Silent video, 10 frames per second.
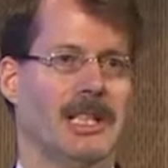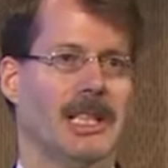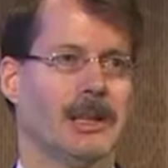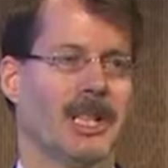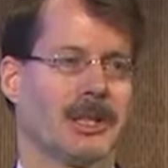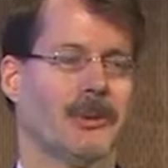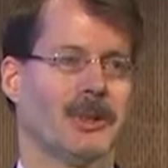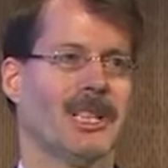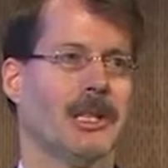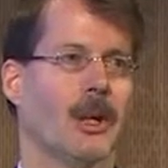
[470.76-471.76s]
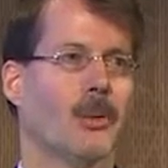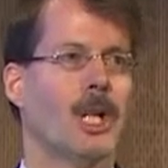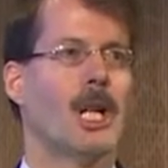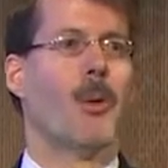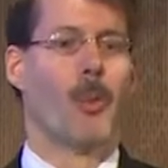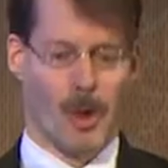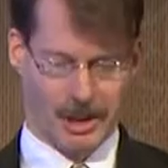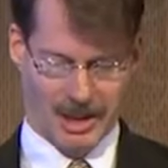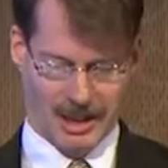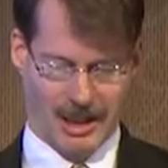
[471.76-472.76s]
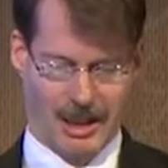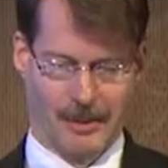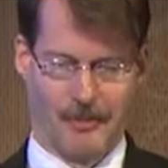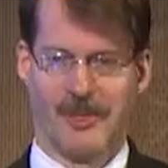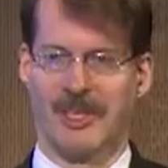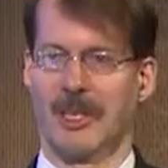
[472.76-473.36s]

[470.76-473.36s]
in any way, so we, know what um, the